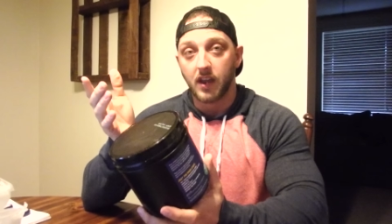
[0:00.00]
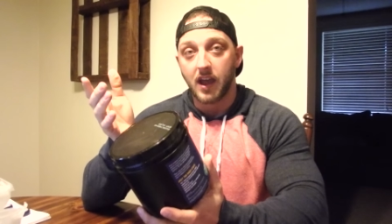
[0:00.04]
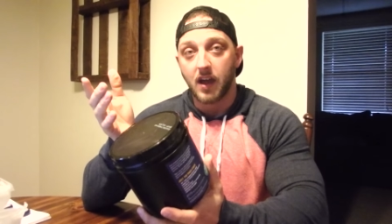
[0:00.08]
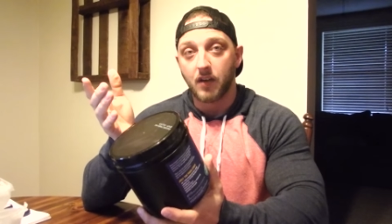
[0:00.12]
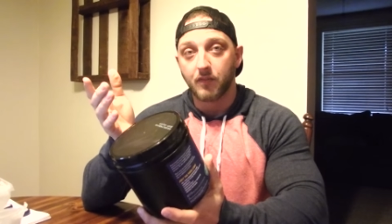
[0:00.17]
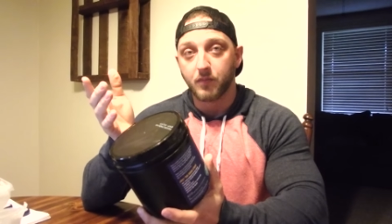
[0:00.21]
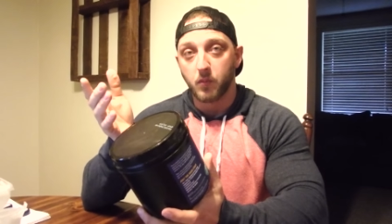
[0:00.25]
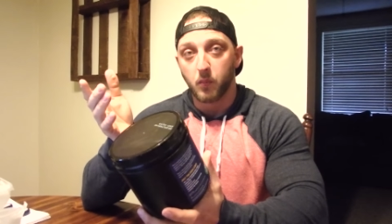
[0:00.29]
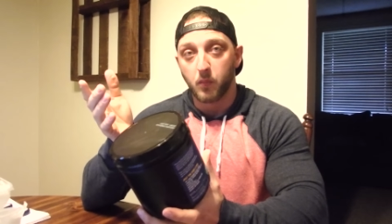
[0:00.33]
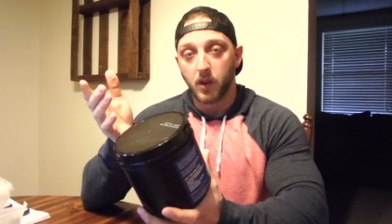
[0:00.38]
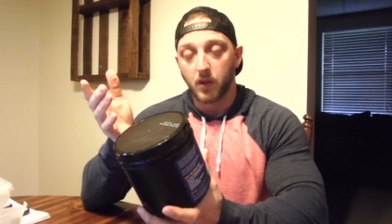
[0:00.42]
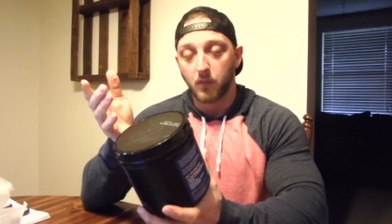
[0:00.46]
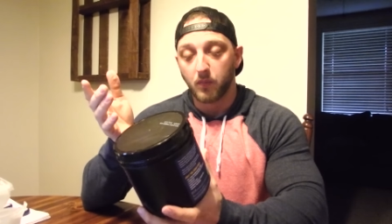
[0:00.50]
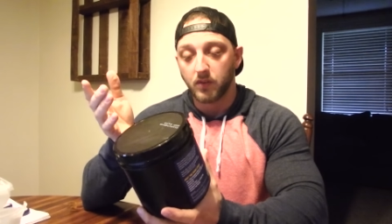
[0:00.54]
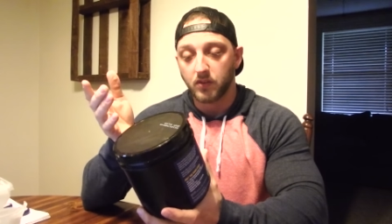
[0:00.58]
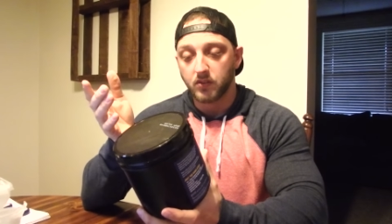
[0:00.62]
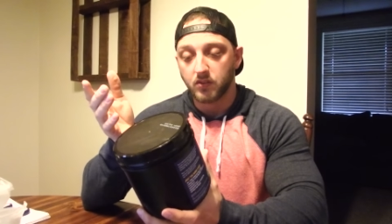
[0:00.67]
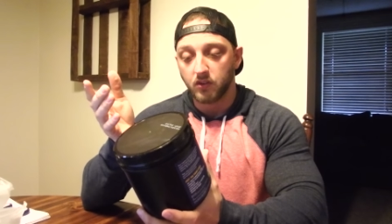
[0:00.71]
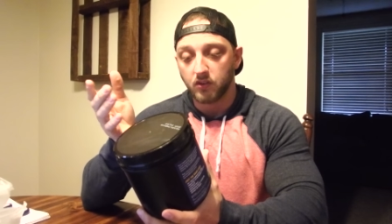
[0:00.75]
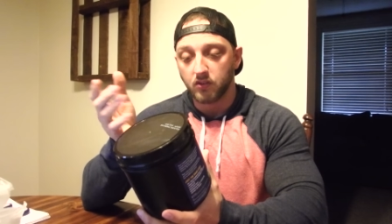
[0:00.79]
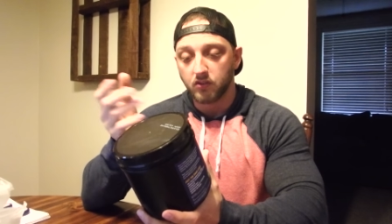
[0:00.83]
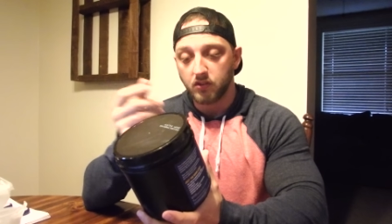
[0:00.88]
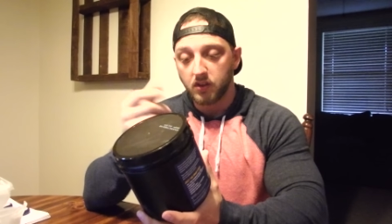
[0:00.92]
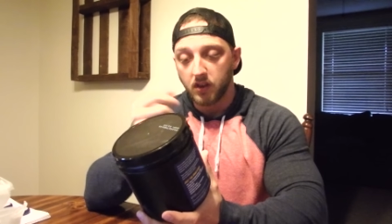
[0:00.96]
out from what I
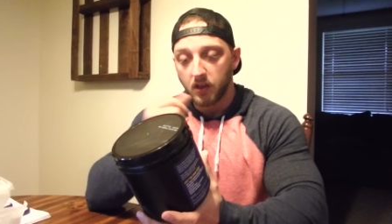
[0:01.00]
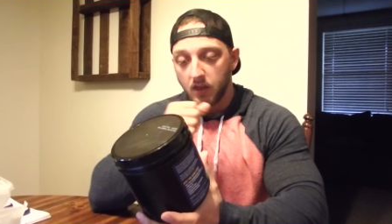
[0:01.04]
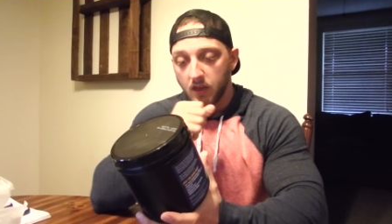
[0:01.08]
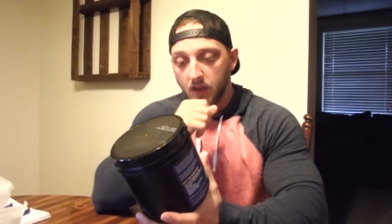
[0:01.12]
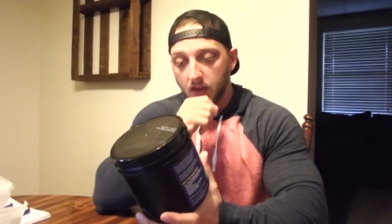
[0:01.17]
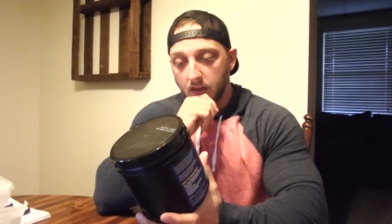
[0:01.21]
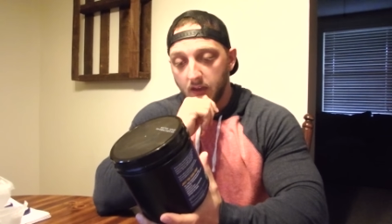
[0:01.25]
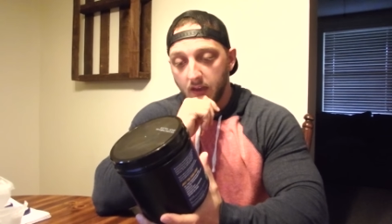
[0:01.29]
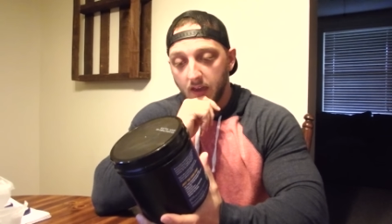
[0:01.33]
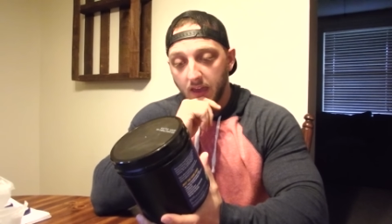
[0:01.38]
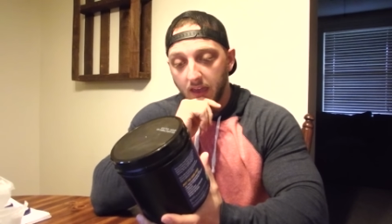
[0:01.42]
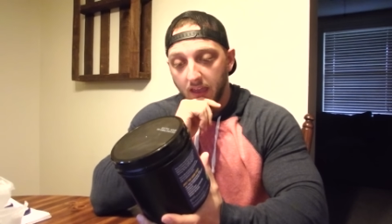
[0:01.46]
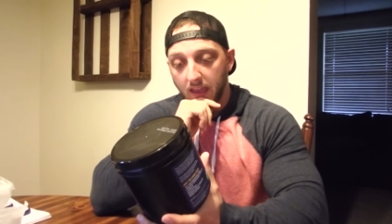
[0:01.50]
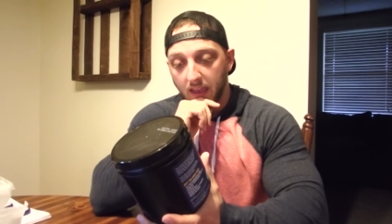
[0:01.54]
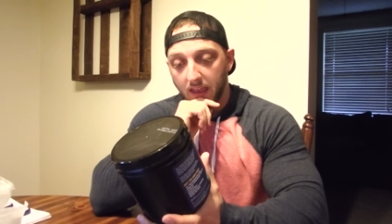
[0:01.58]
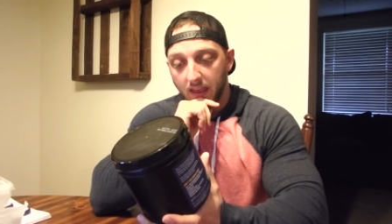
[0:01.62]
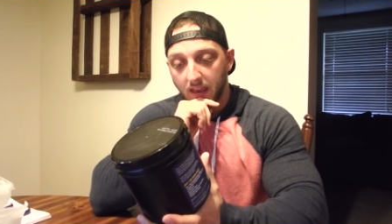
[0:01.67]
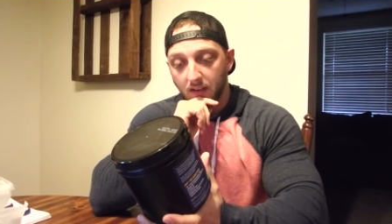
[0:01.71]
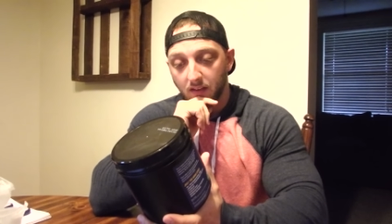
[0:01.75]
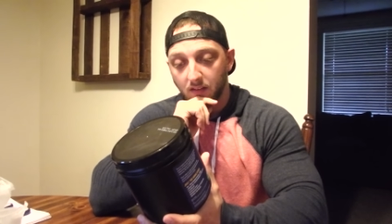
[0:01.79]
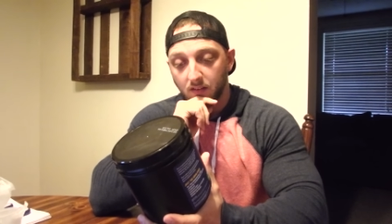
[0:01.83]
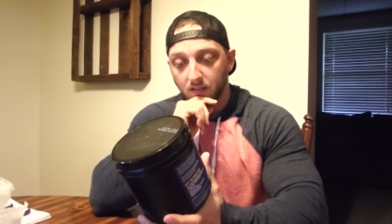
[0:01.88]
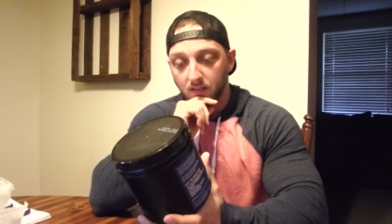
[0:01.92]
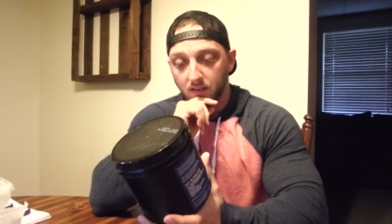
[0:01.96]
researched,
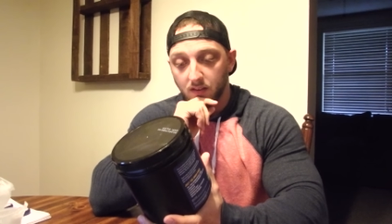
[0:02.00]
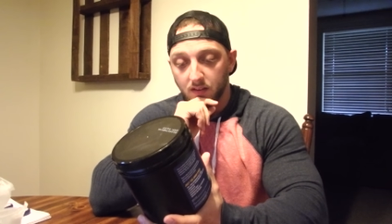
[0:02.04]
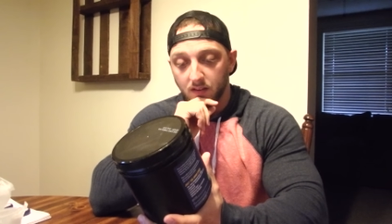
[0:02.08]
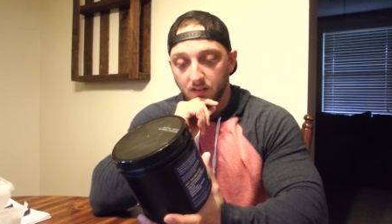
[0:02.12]
and